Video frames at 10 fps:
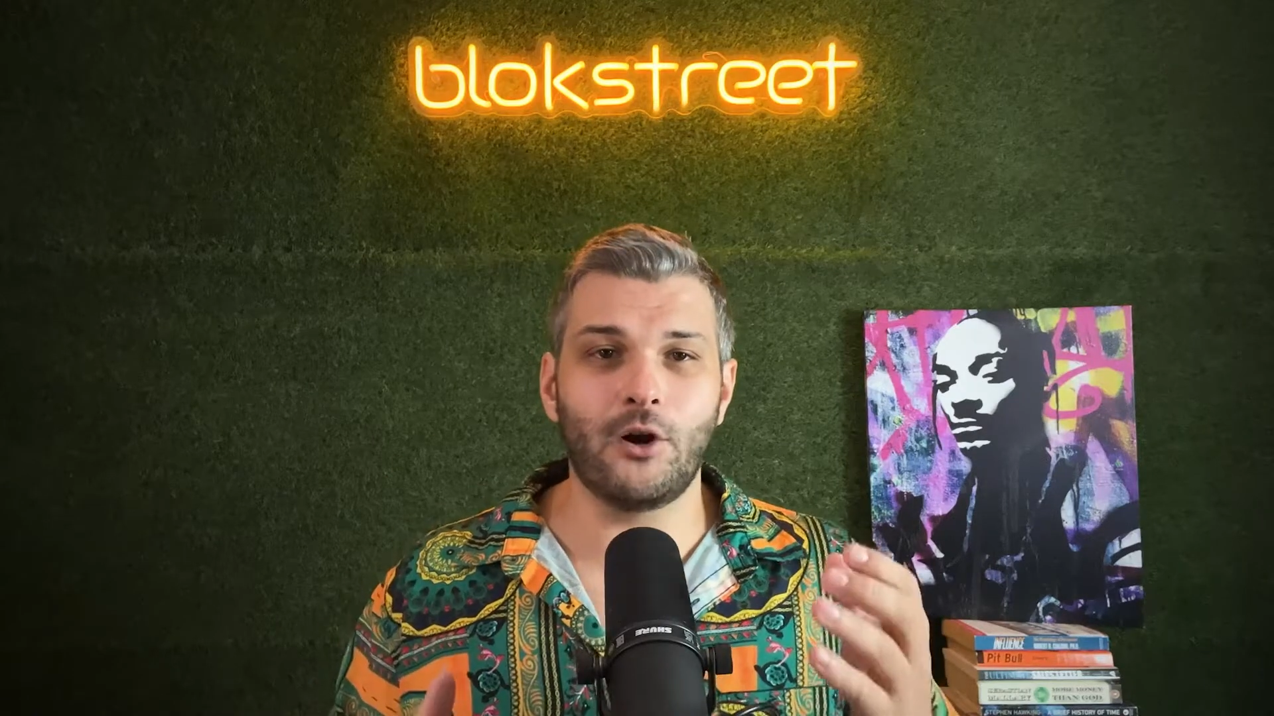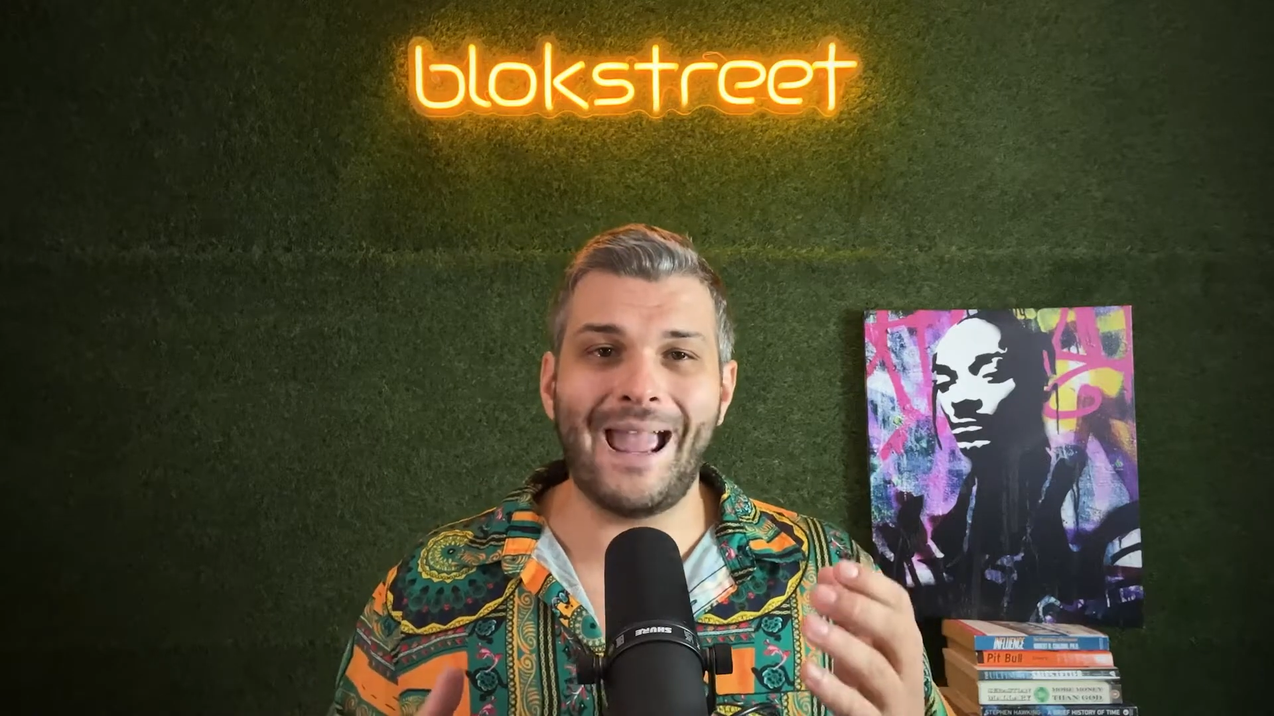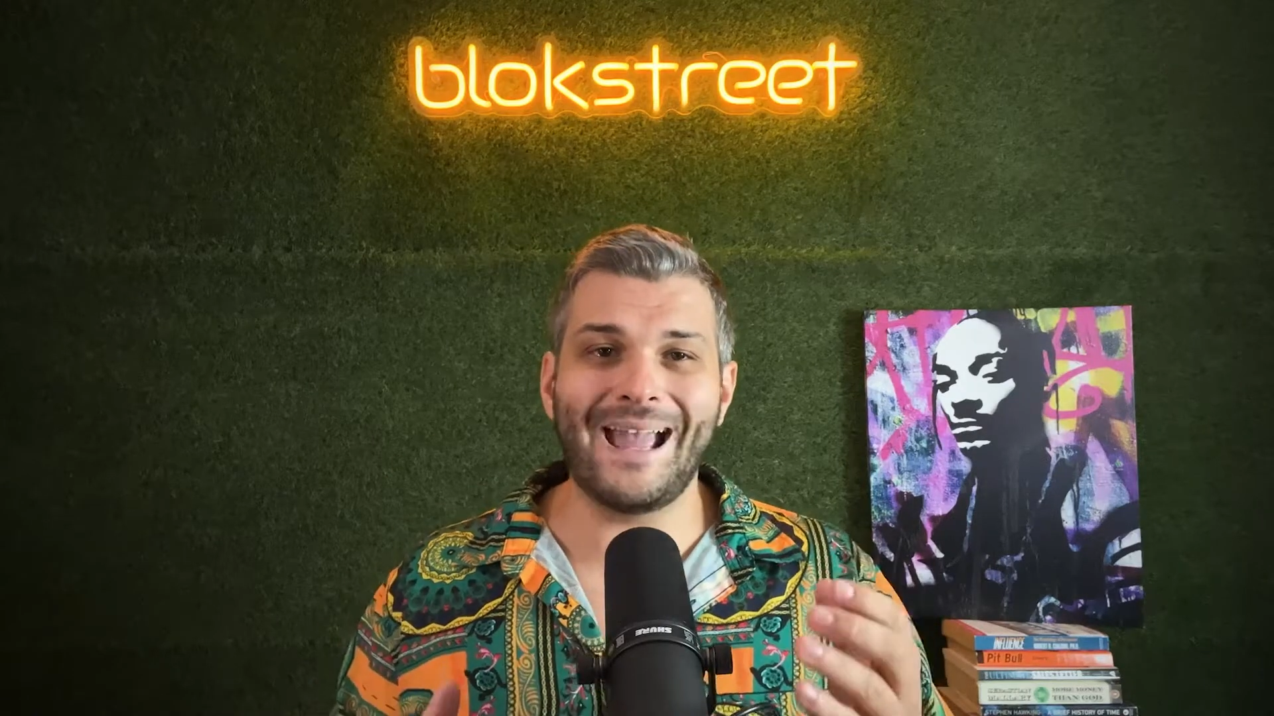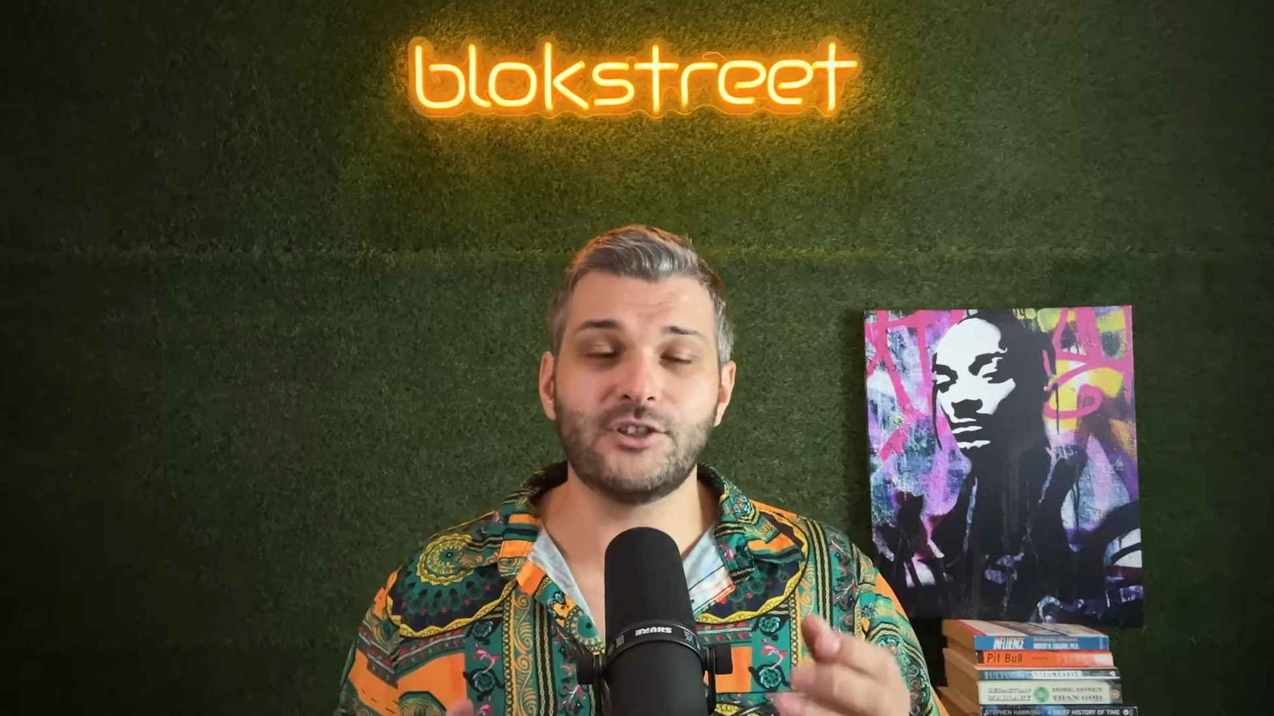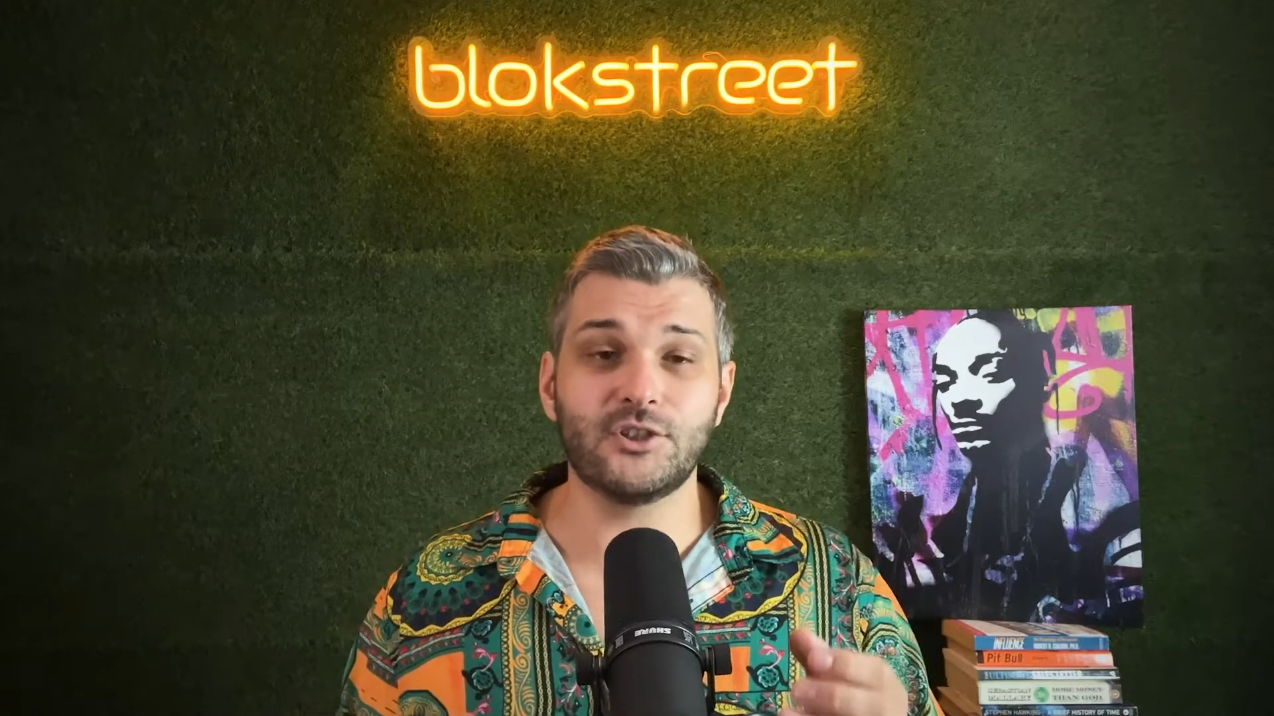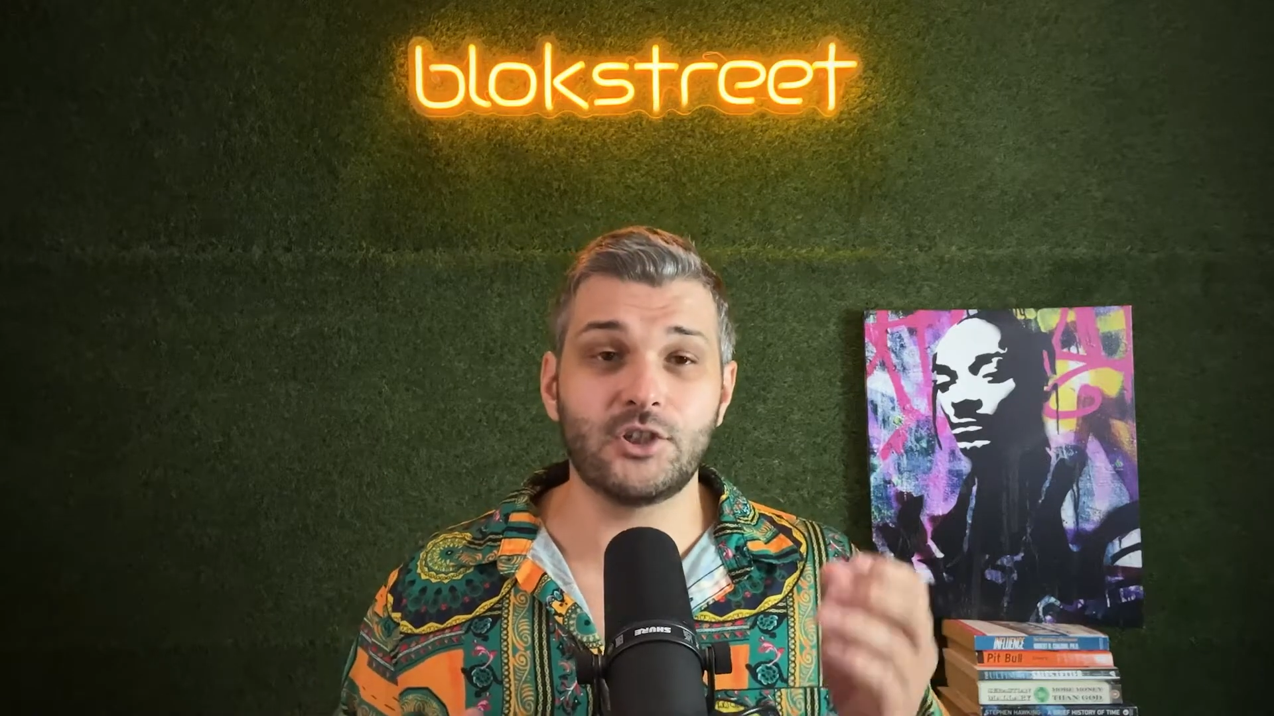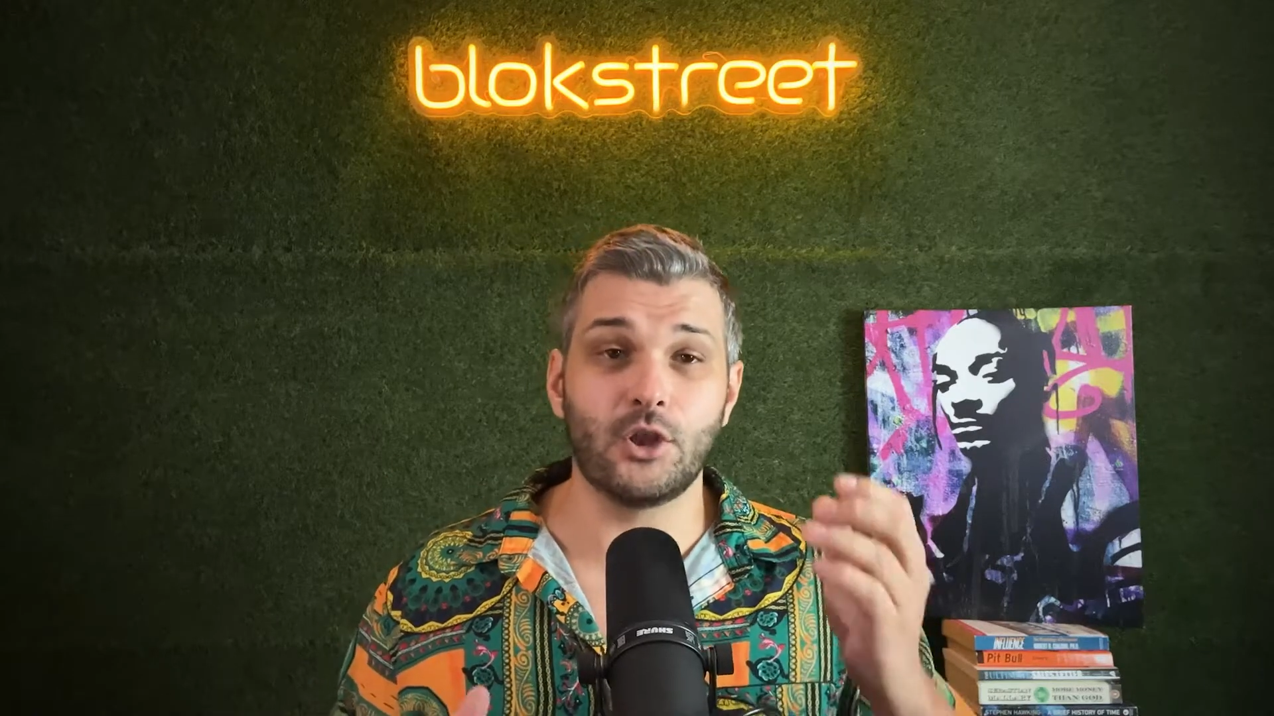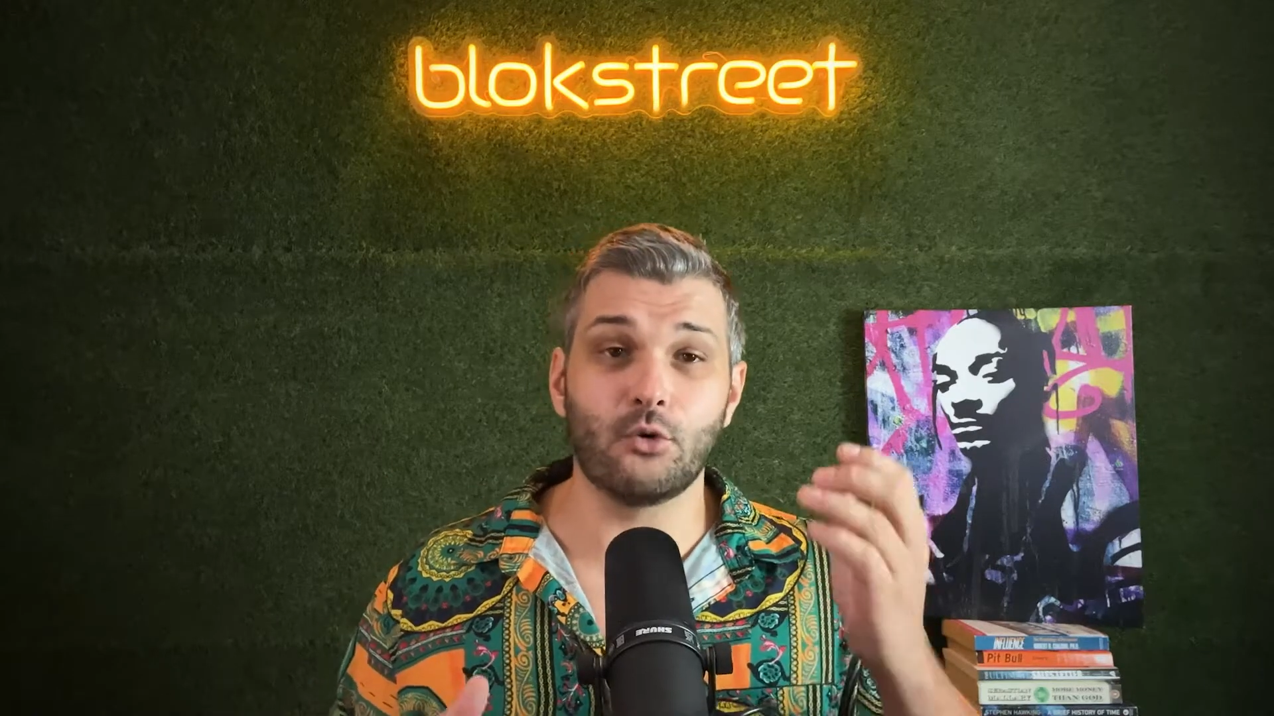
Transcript: ads to the